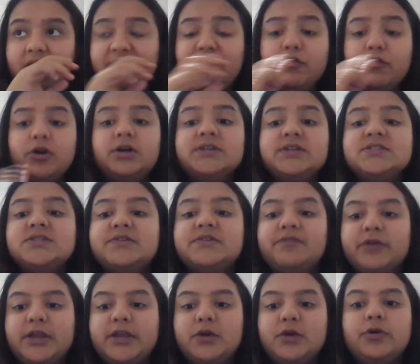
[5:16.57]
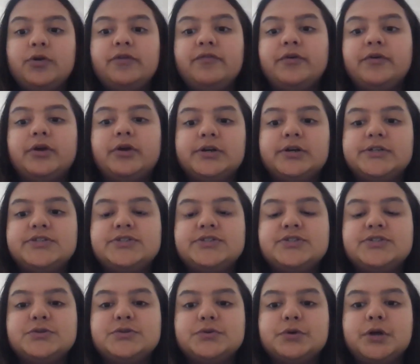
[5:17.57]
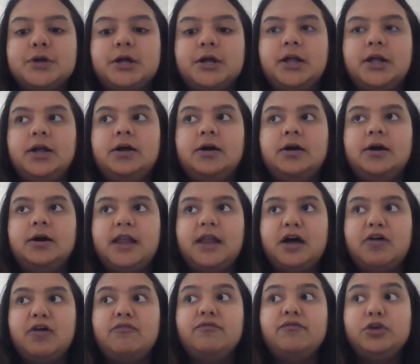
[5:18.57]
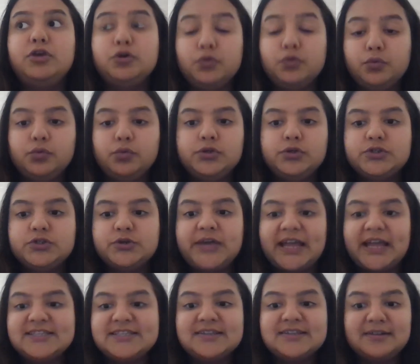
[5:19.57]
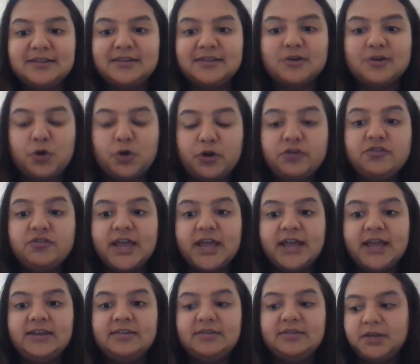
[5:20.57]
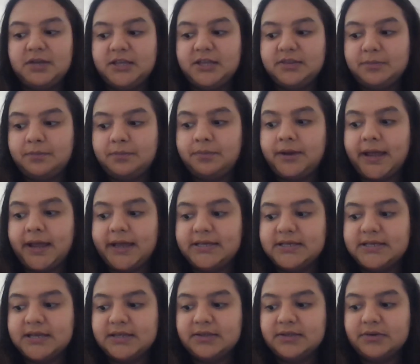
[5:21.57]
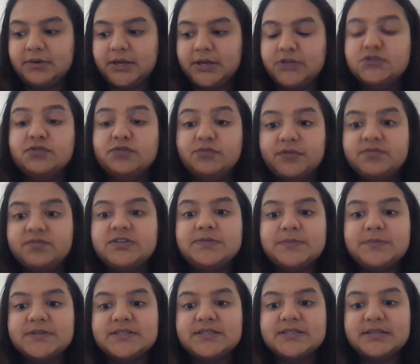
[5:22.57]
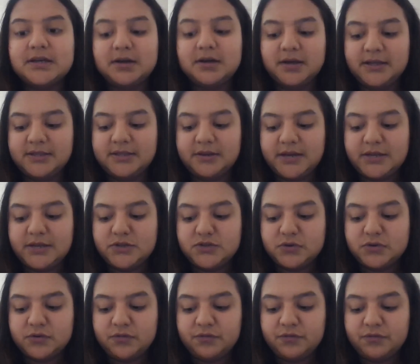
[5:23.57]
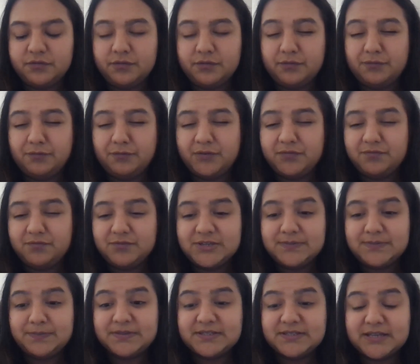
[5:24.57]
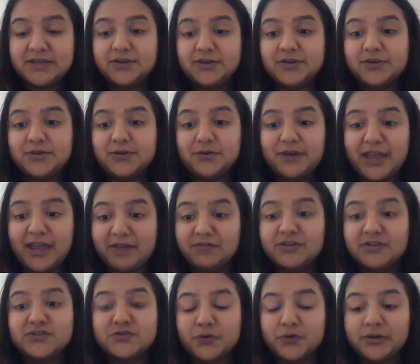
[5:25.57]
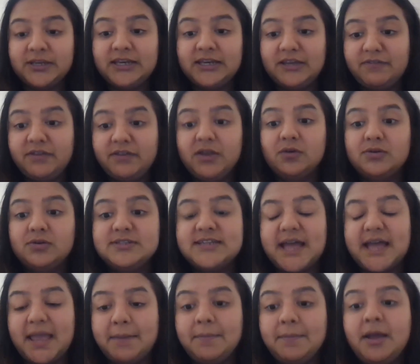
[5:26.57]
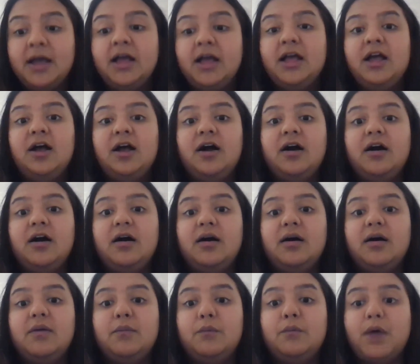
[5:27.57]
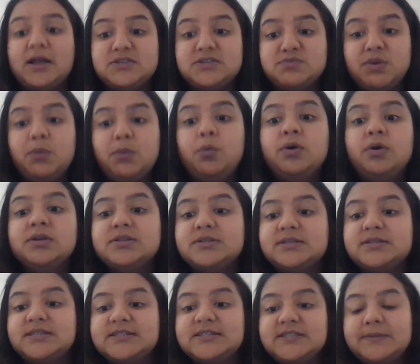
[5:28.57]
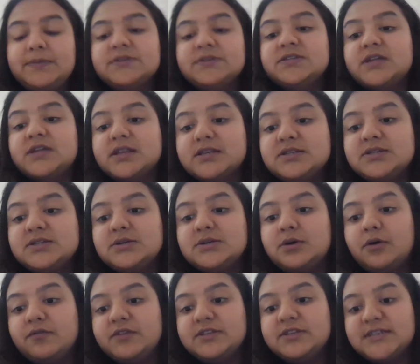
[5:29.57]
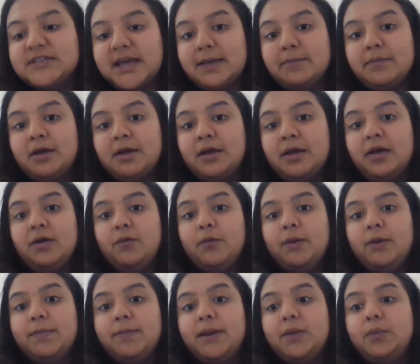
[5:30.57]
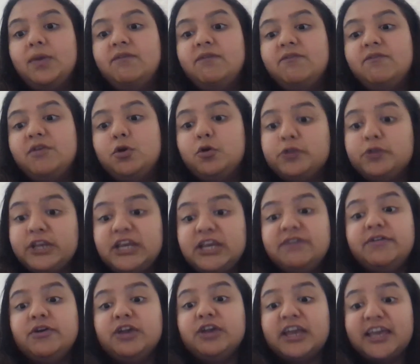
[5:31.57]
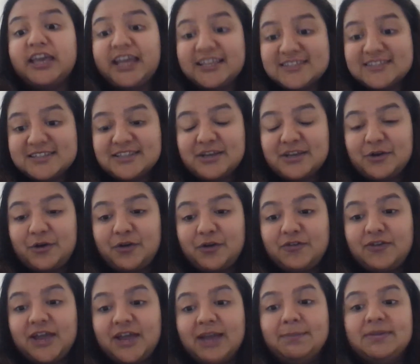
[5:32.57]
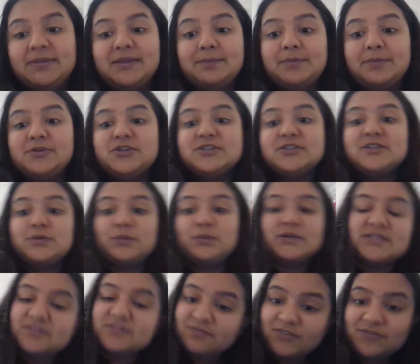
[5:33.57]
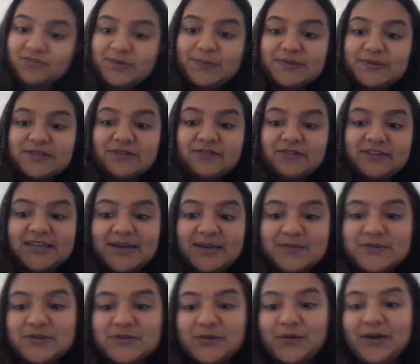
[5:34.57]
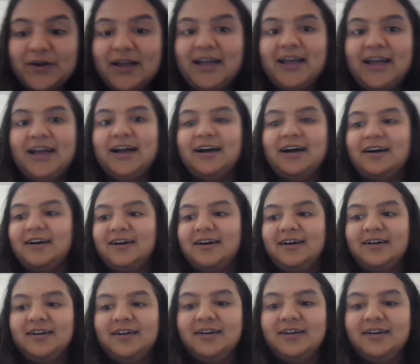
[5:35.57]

for us, if in order for us to allow you to cancel the contract at the price at the range of 50%, at the range of 50% on average not delivering on time, as we want 60% of the time, whereby if we don't deliver you can cancel the contract, but the purchaser wants 50% of the time. So uh,